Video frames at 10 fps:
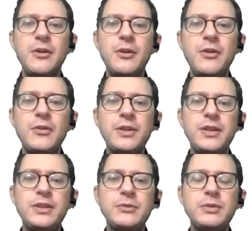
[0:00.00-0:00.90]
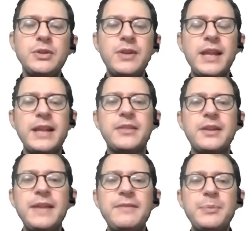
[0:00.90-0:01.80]
or it could connect the
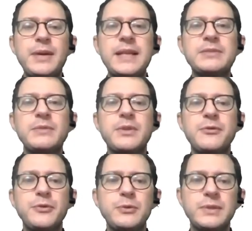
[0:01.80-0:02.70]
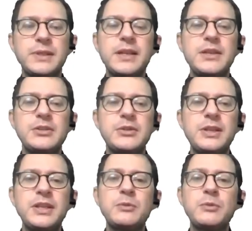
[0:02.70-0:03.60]
lever press with the food, so
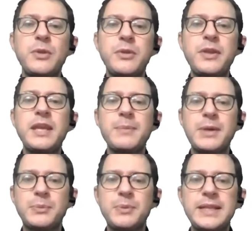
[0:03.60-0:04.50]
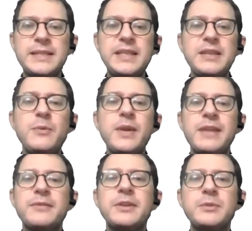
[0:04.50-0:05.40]
that it would think about pressing
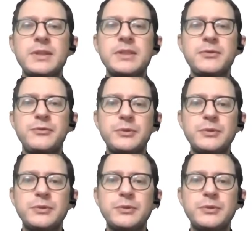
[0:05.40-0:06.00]
whenever it wants the food.